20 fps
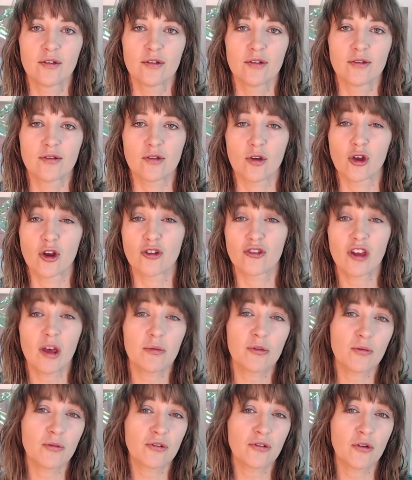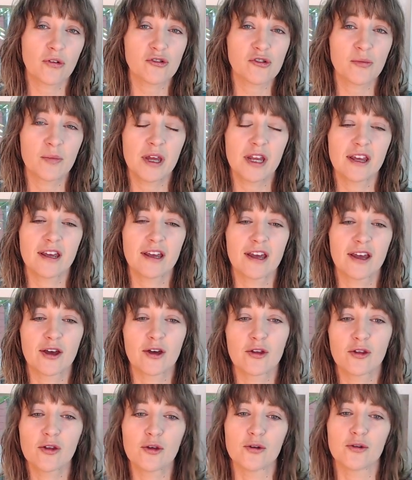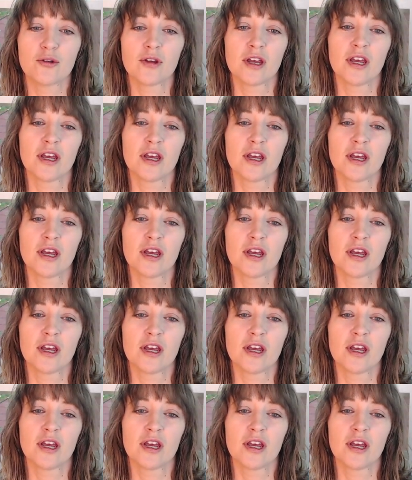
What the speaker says: So your tips for social media include: